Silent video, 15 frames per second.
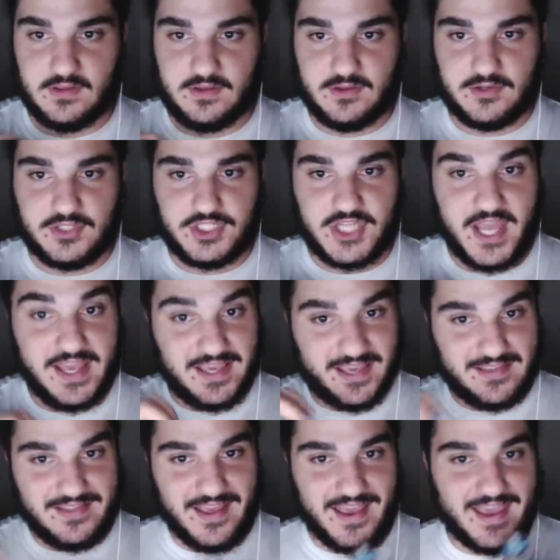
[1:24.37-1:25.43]

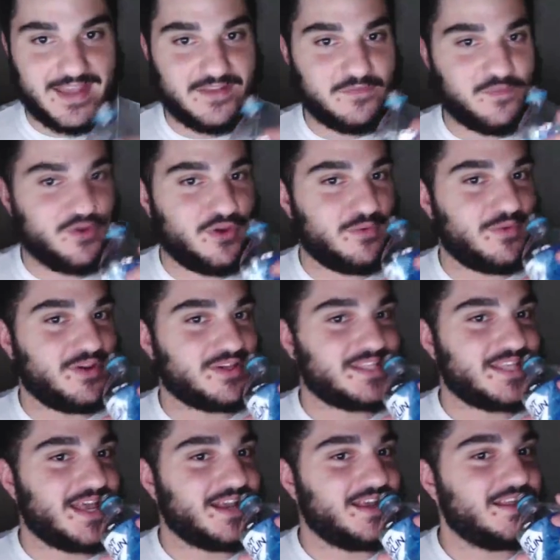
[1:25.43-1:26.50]
Shaking the hand of Per
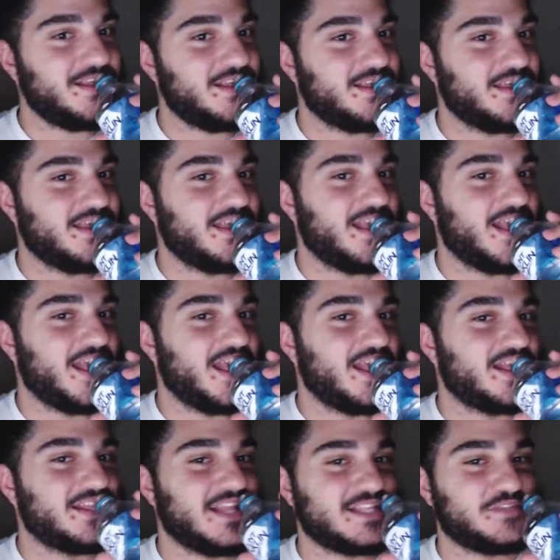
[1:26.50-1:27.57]
Mertesacker.
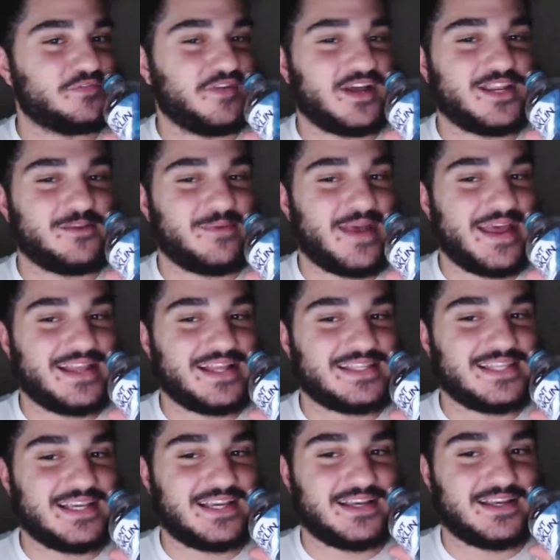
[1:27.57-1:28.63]
That's funny, man. That's
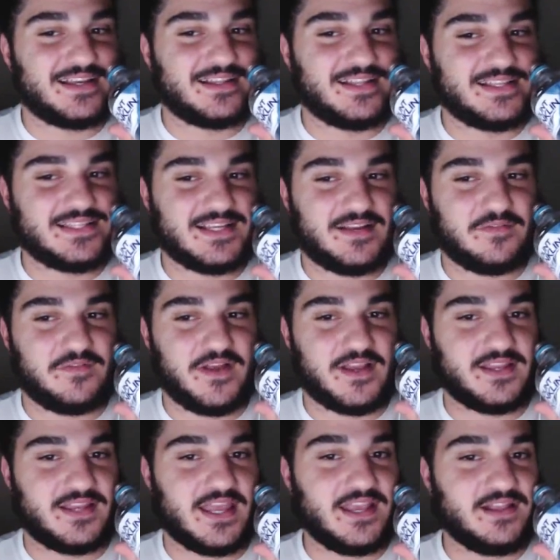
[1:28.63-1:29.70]
like a
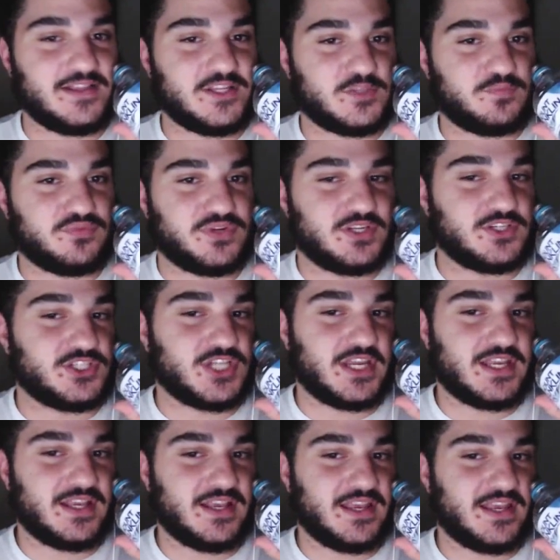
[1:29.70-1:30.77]
fucking English prince
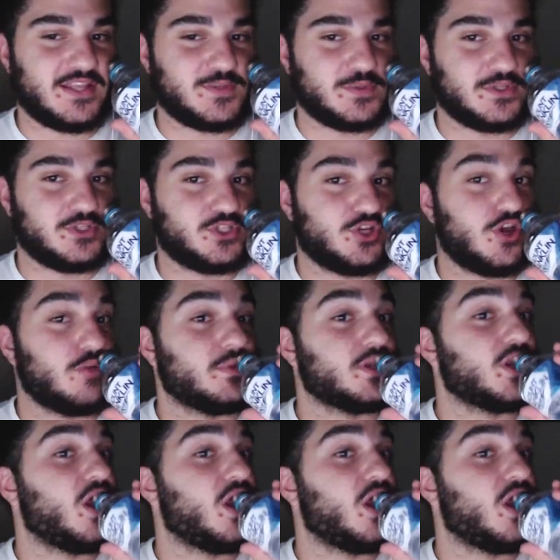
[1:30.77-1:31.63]
shaking hands with a German.